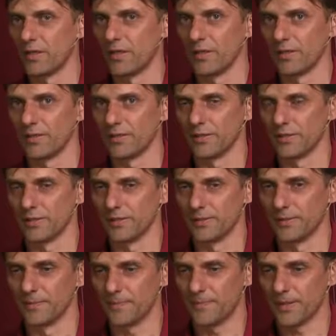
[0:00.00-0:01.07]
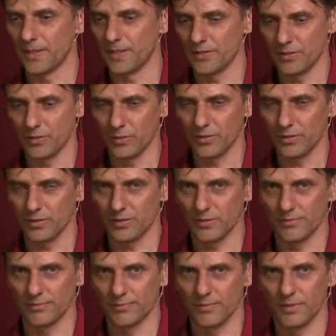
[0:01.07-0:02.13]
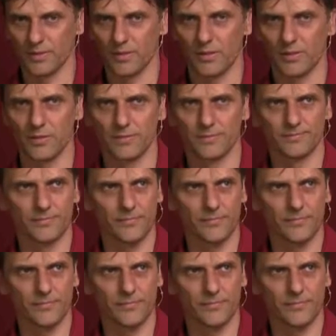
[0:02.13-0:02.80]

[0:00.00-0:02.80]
and uh, it's not the